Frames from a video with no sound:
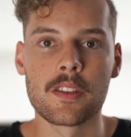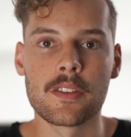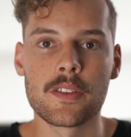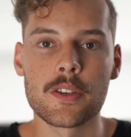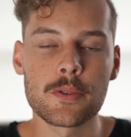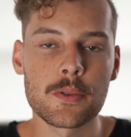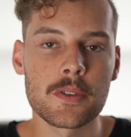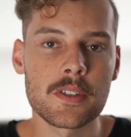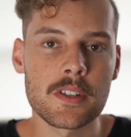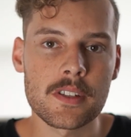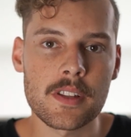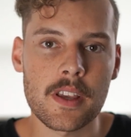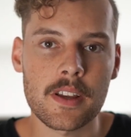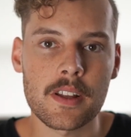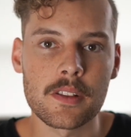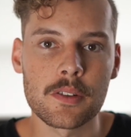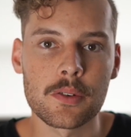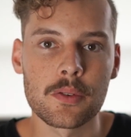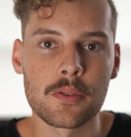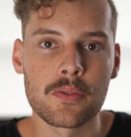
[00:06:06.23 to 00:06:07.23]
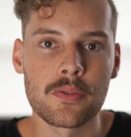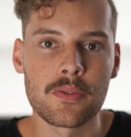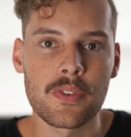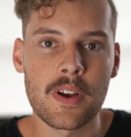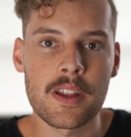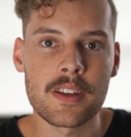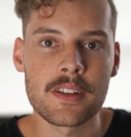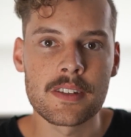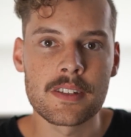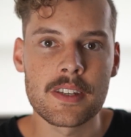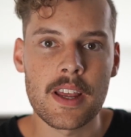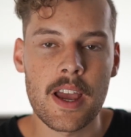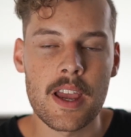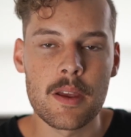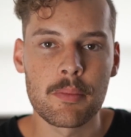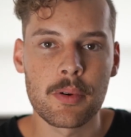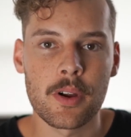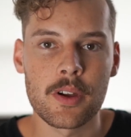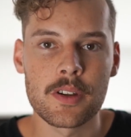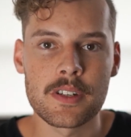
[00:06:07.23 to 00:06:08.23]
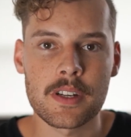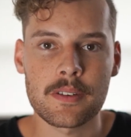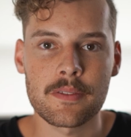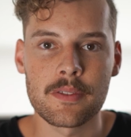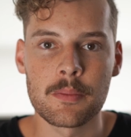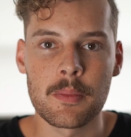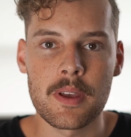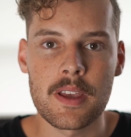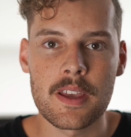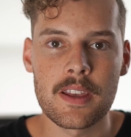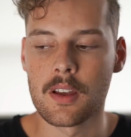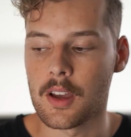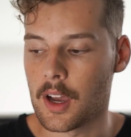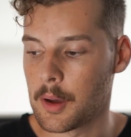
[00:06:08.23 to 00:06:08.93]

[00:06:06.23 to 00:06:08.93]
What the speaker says: This was just like a little fun day project for me.